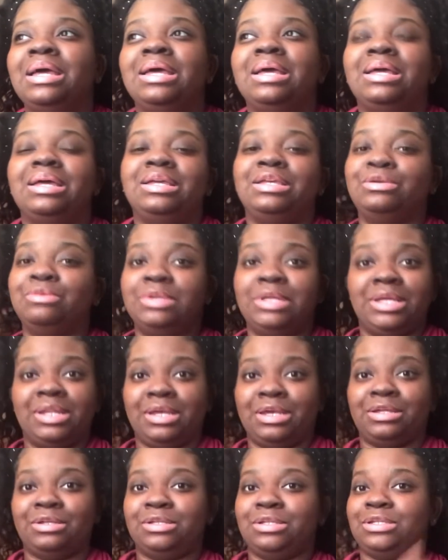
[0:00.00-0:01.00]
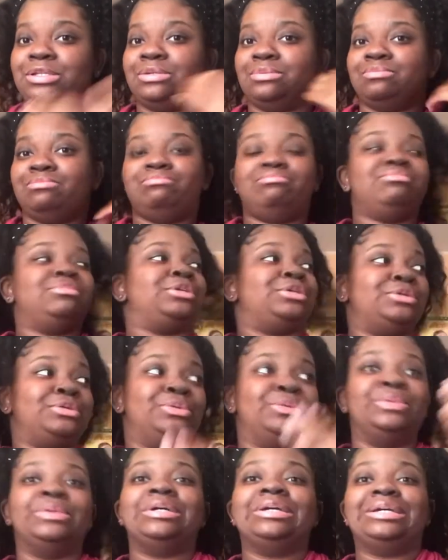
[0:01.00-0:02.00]
you need it.
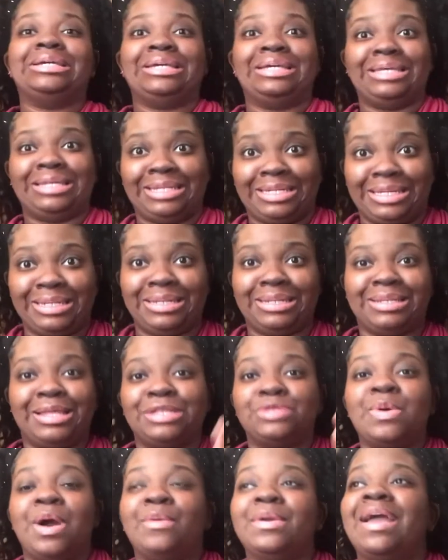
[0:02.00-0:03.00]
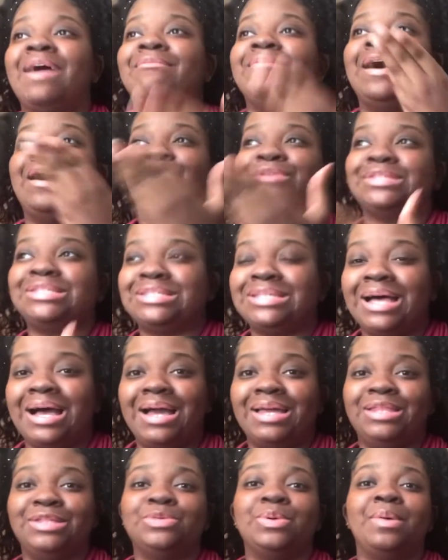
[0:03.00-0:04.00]
You need it. That's why we have
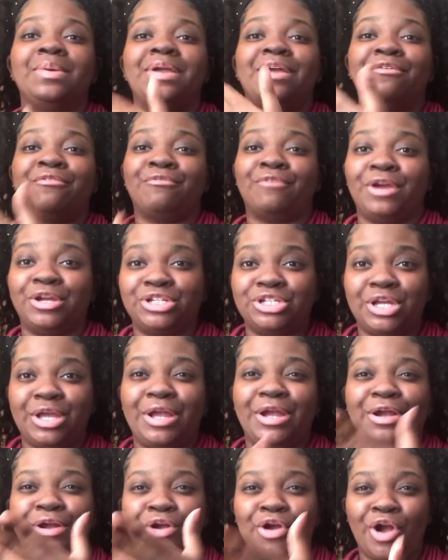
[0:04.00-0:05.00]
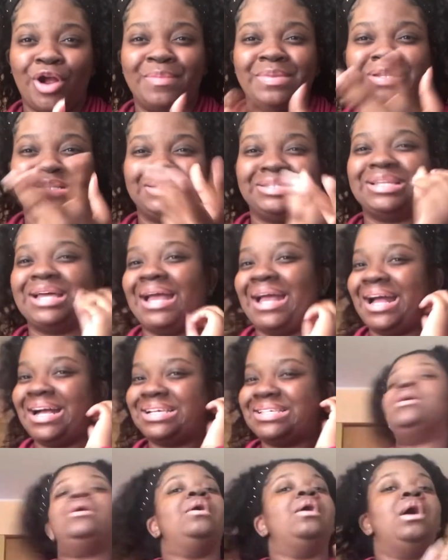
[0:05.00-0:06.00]
outside, that's why we have fresh air, carbon
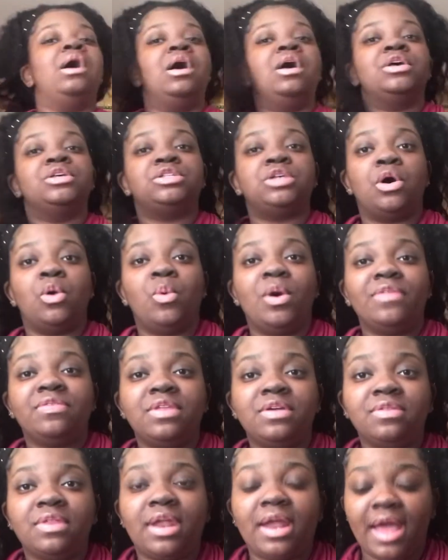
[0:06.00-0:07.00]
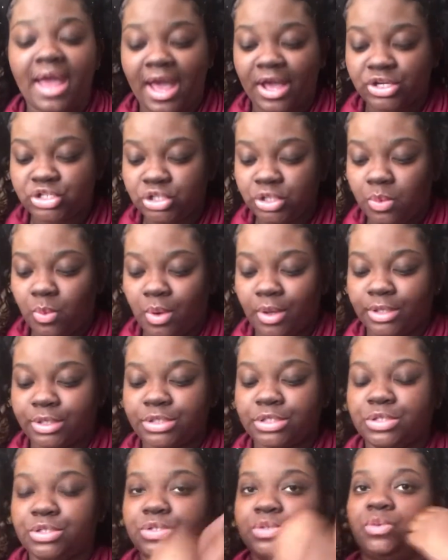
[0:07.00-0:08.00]
dioxide. So one thing that I actually wanted
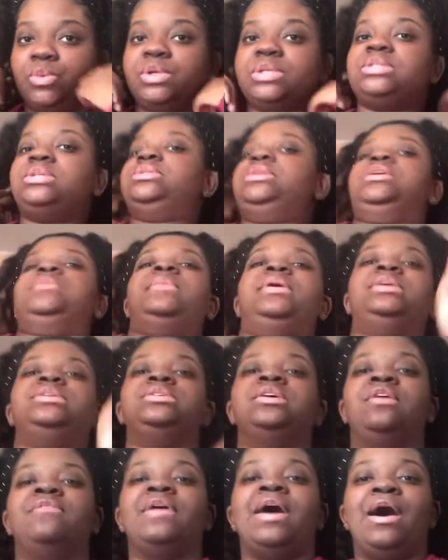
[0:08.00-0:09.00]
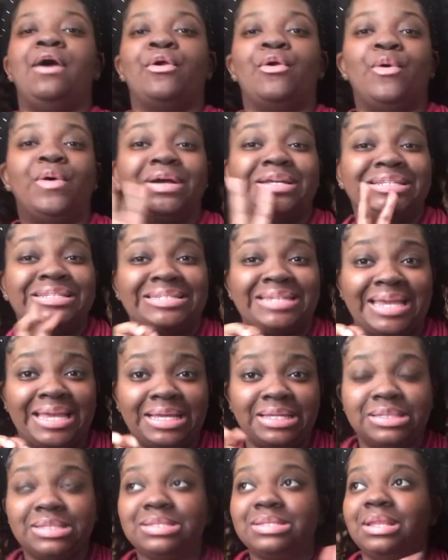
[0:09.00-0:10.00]
to do was to take myself out on
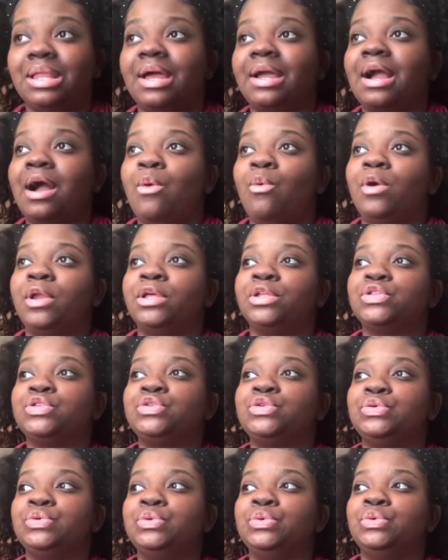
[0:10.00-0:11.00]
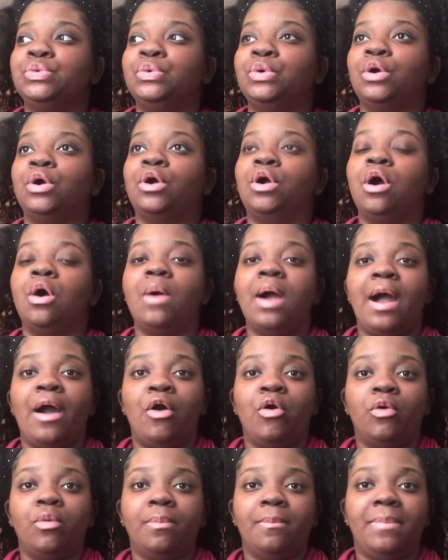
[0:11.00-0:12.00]
dates. Like, I wanted to go
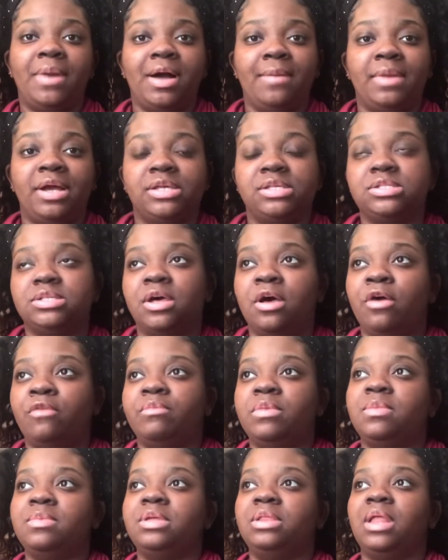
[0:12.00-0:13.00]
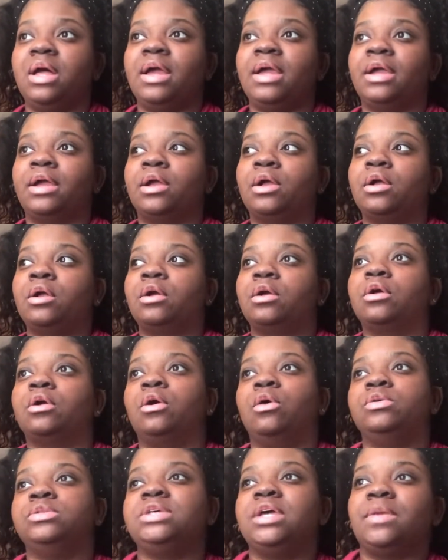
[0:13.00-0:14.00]
out by myself, maybe like
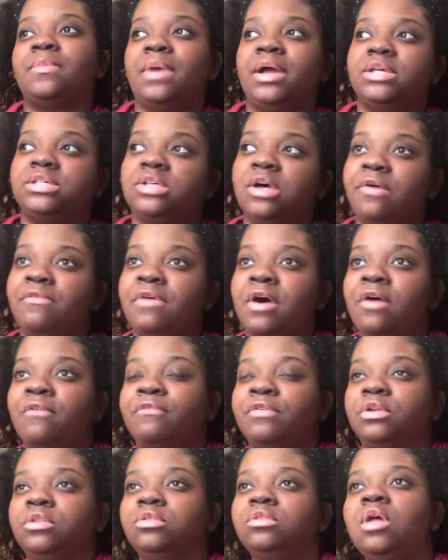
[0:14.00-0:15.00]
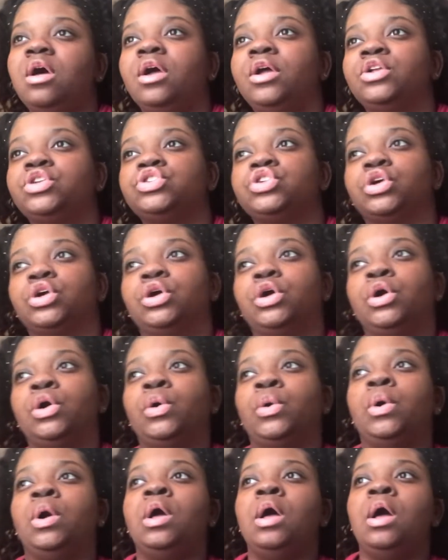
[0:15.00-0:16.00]
go take myself out for lunch or go